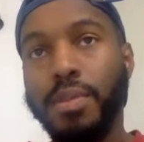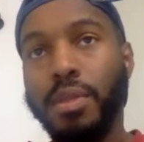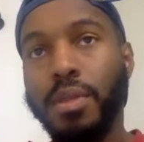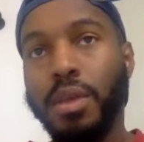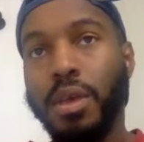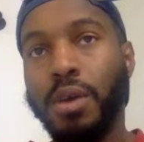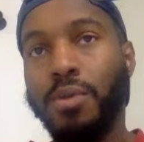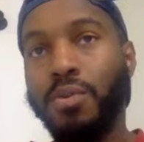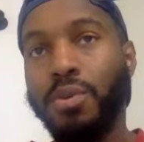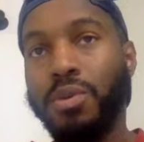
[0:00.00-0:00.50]

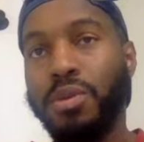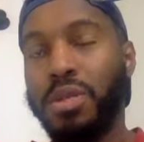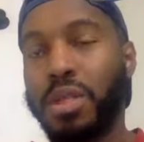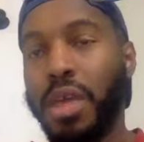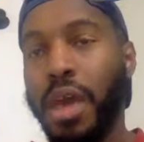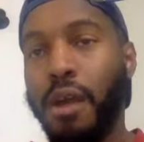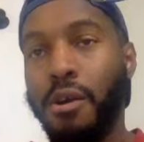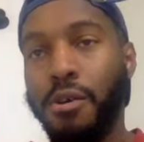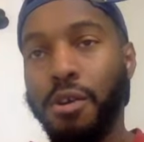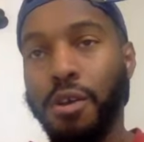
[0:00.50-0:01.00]
It was
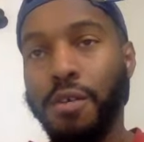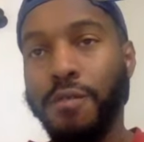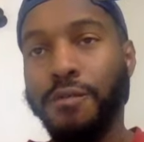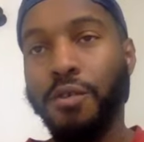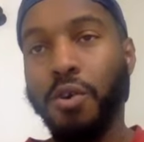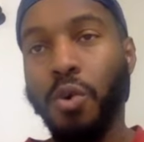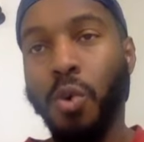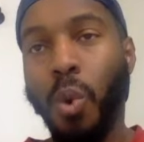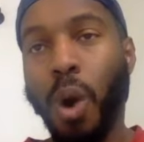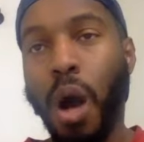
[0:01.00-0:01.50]
Darian
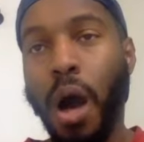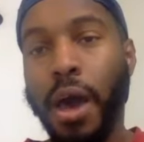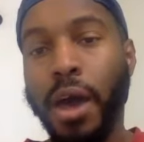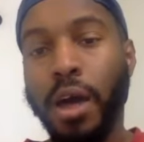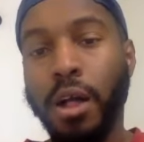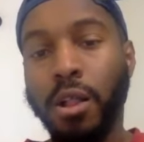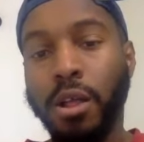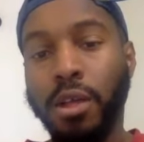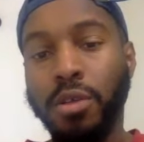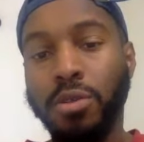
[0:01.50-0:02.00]
for a
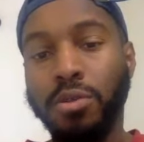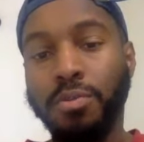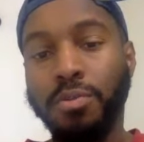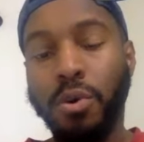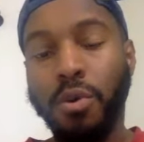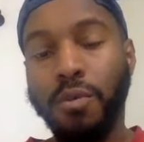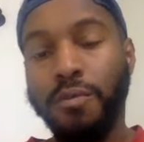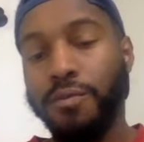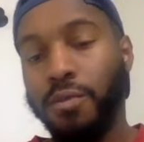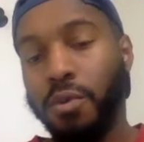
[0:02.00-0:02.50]
while at
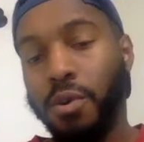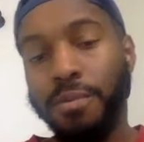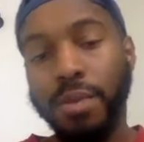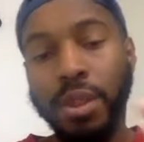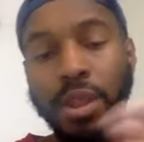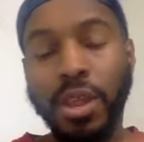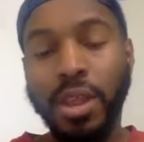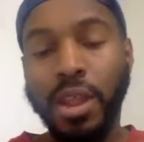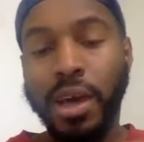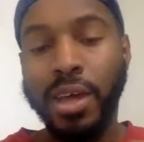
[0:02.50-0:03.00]
small forward, but
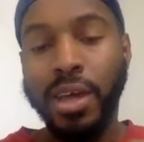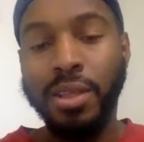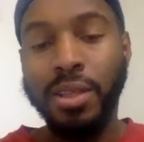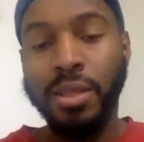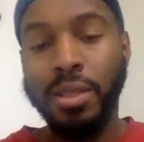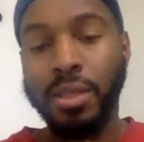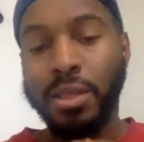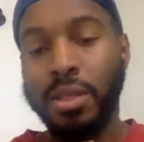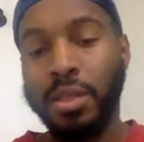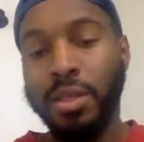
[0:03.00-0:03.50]
then like
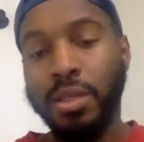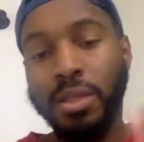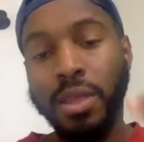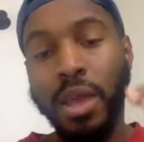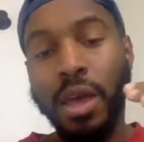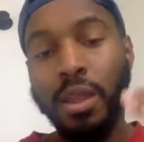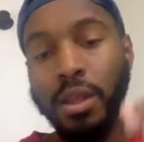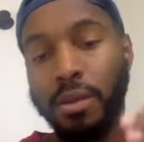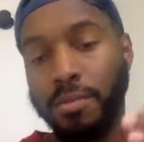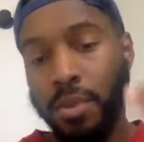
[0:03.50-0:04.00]

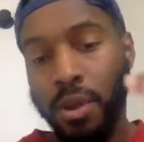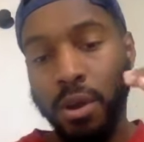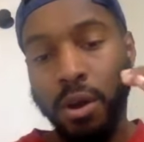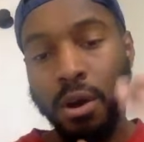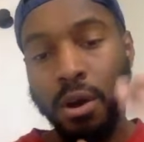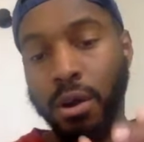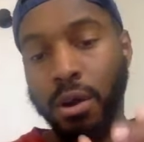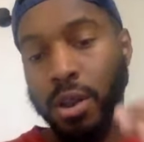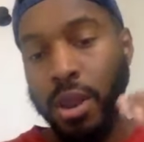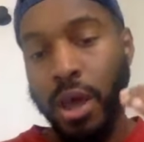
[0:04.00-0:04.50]
Stanley
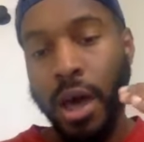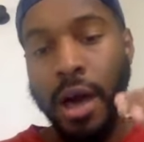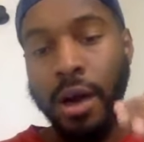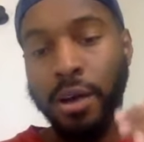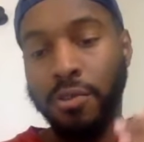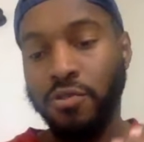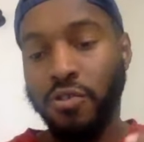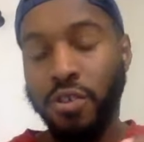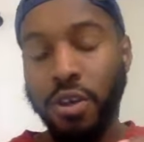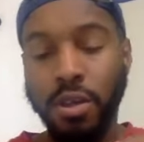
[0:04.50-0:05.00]
Bernard,
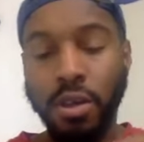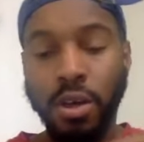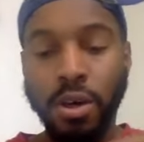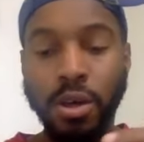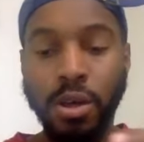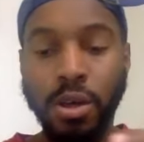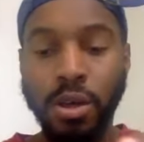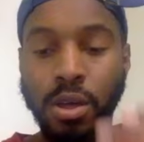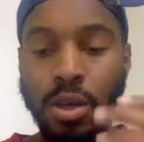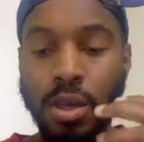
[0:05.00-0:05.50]
Doc,
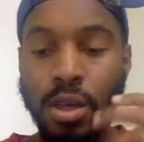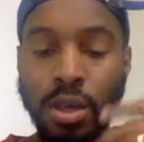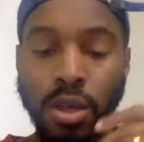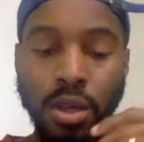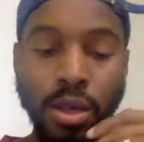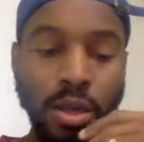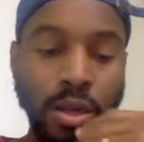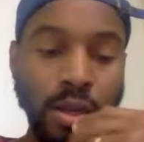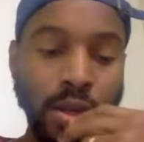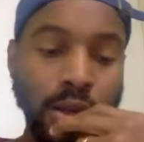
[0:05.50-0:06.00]

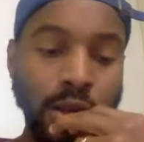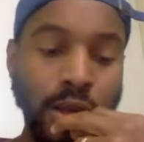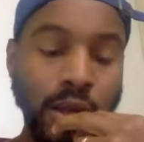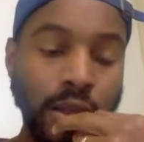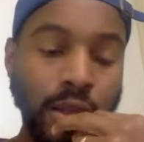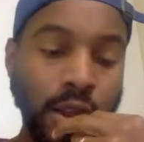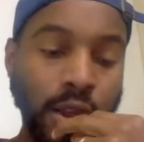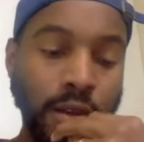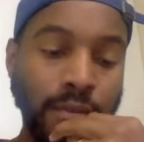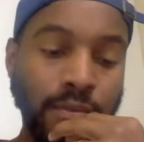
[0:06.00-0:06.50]
he
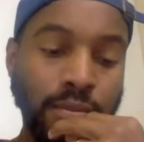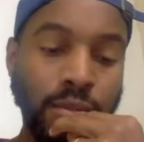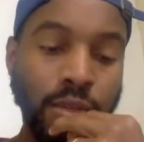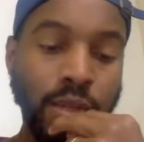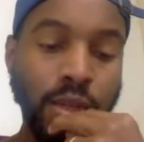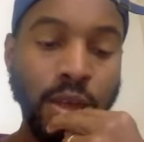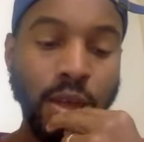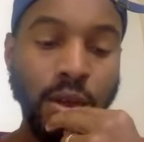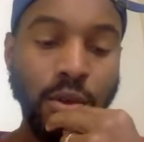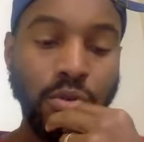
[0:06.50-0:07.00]
ended up the
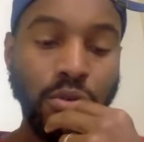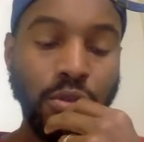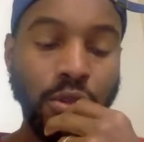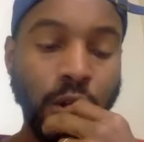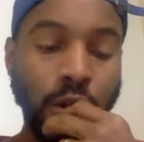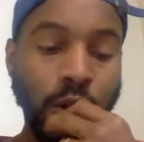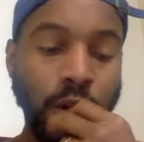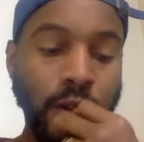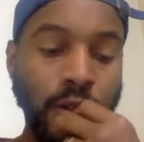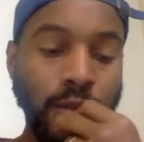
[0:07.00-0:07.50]
year
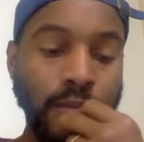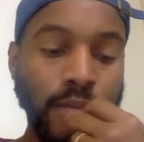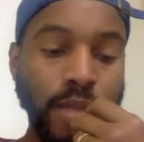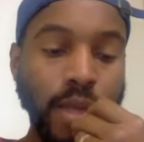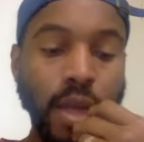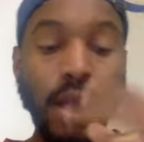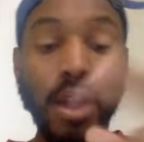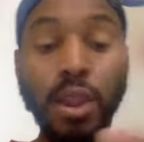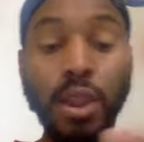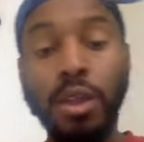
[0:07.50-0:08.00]
starting,
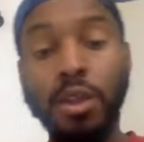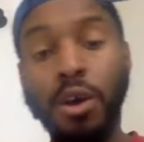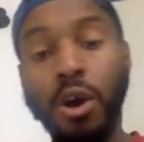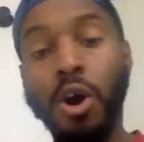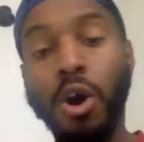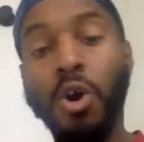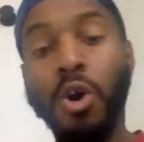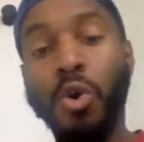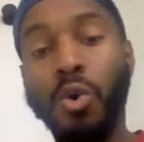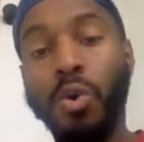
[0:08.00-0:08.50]
and then
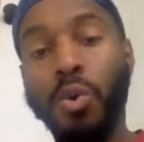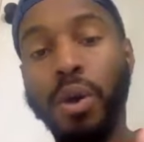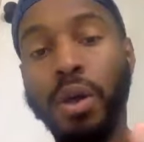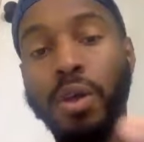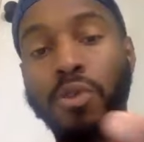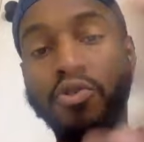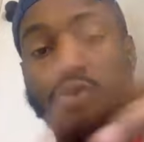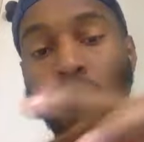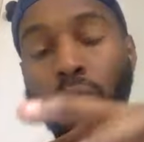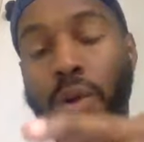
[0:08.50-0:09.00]
O
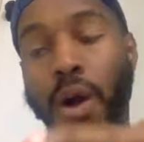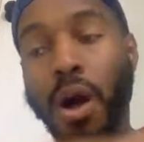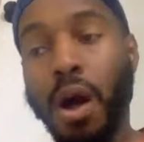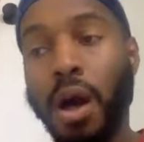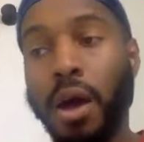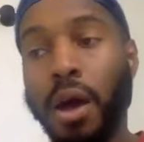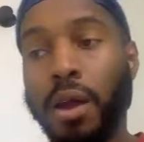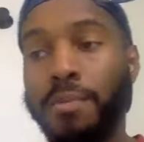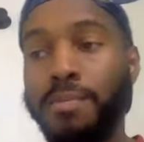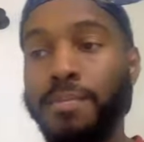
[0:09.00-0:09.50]
and Gerard.